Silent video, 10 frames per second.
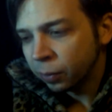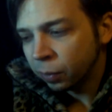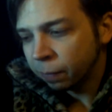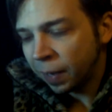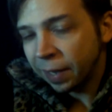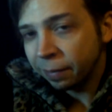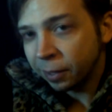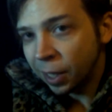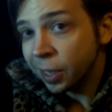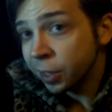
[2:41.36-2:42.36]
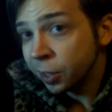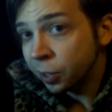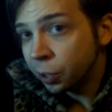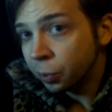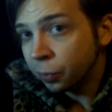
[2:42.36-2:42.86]
5 classes
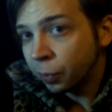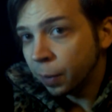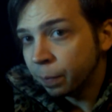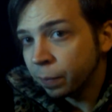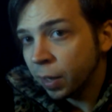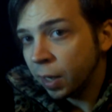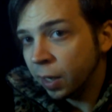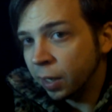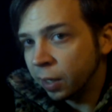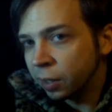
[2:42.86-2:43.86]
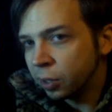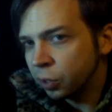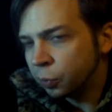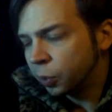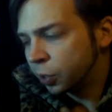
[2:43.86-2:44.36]
to choose from, and
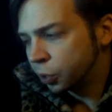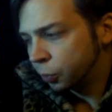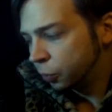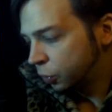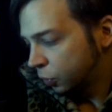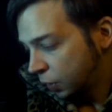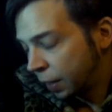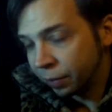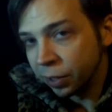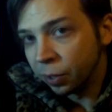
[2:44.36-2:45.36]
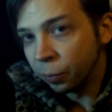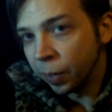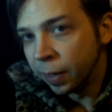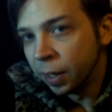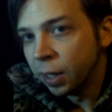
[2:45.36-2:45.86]
you can choose obviously
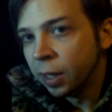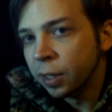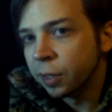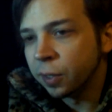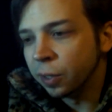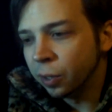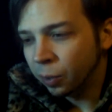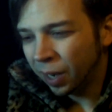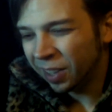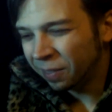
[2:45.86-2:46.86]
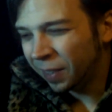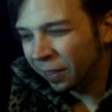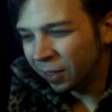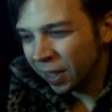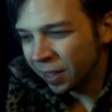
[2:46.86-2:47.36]
3. So out of the
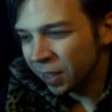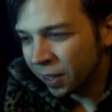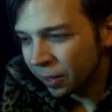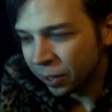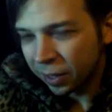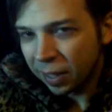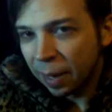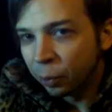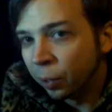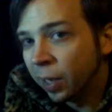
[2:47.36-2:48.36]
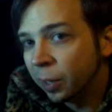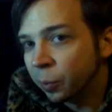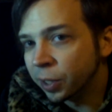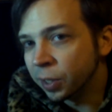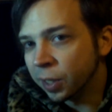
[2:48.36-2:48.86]
5 classes, there's Samurai,
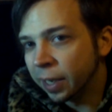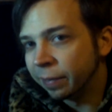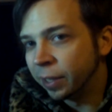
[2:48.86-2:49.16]
which is a kind of